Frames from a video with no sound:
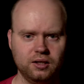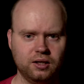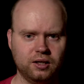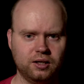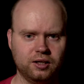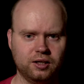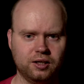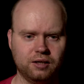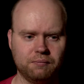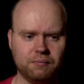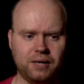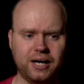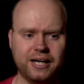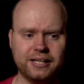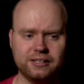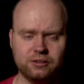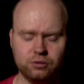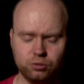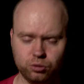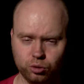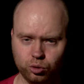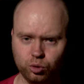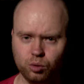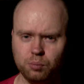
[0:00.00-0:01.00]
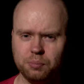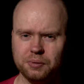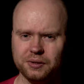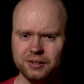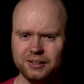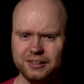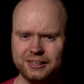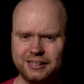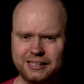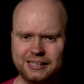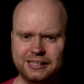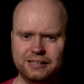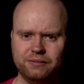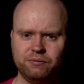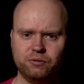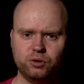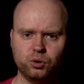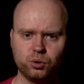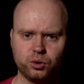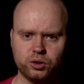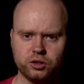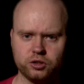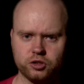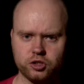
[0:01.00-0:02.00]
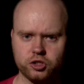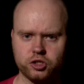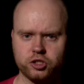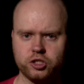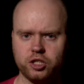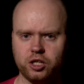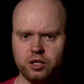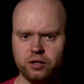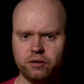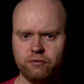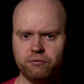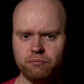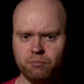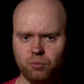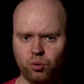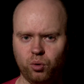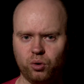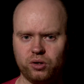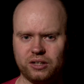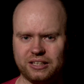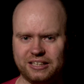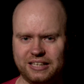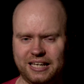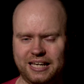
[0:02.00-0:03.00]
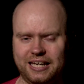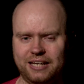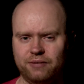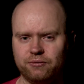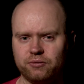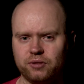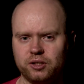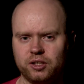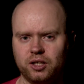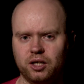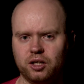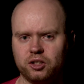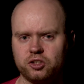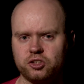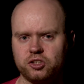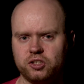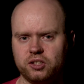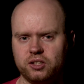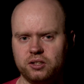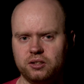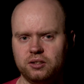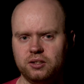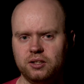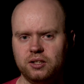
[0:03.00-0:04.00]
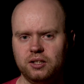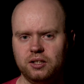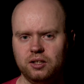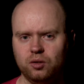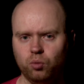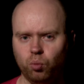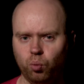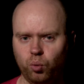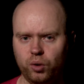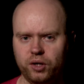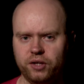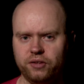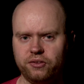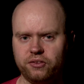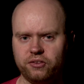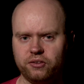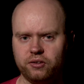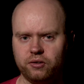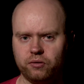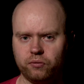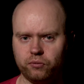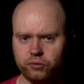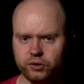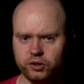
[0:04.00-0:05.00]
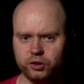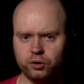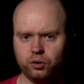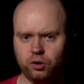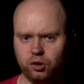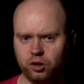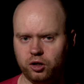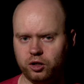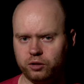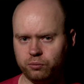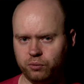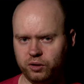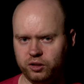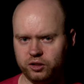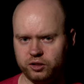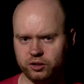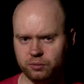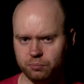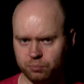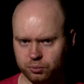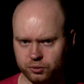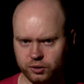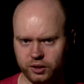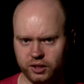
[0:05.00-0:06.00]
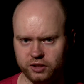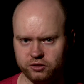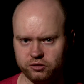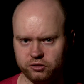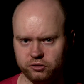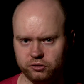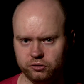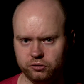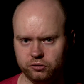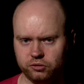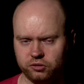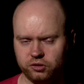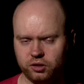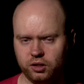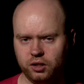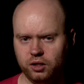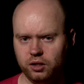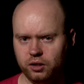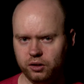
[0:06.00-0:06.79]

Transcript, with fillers: Um, I do believe you can shove more gain reduction with real hardware compressors